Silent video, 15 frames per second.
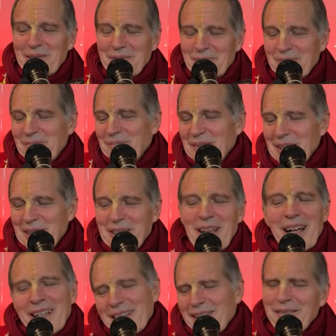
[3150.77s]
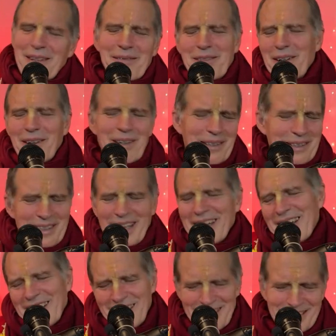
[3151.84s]
Uh, It's nice when we all say
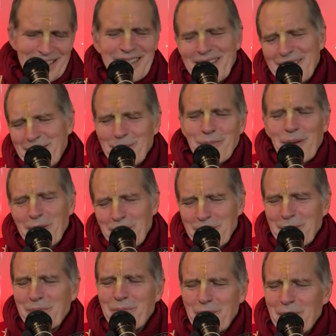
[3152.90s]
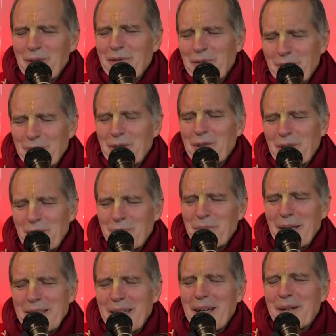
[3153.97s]
it. It's more, more,
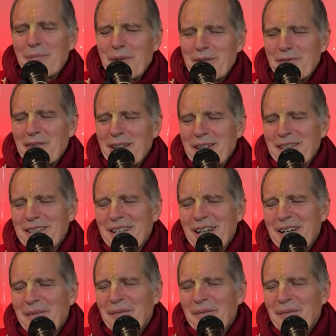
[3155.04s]
better atmospheres there.